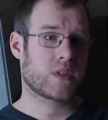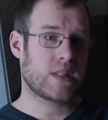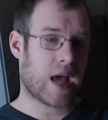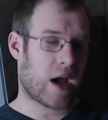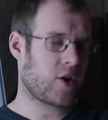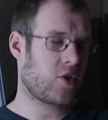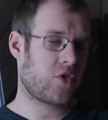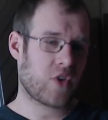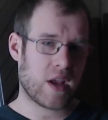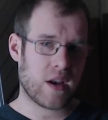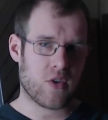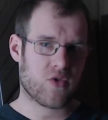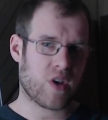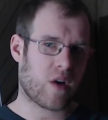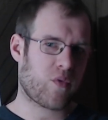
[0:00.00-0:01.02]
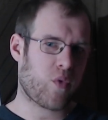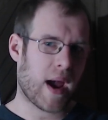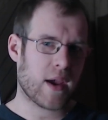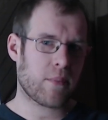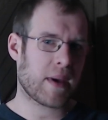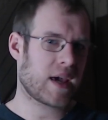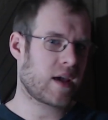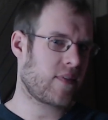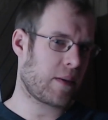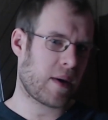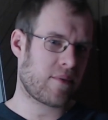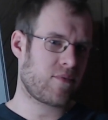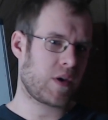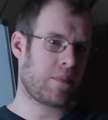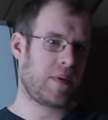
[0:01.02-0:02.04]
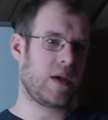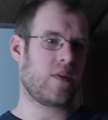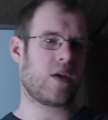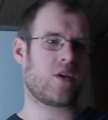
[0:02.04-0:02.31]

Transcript: Now you'd say to yourself, why are you making them M V P?